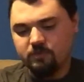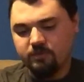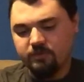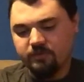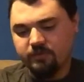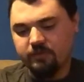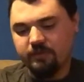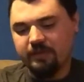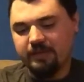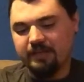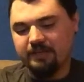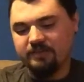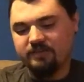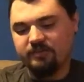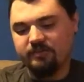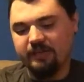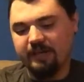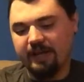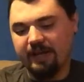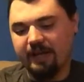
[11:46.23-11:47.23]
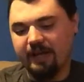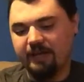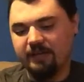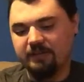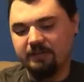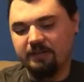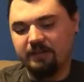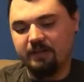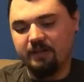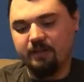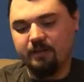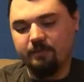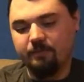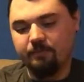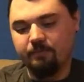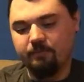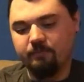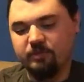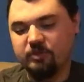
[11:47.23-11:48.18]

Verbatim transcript: so yes, and um,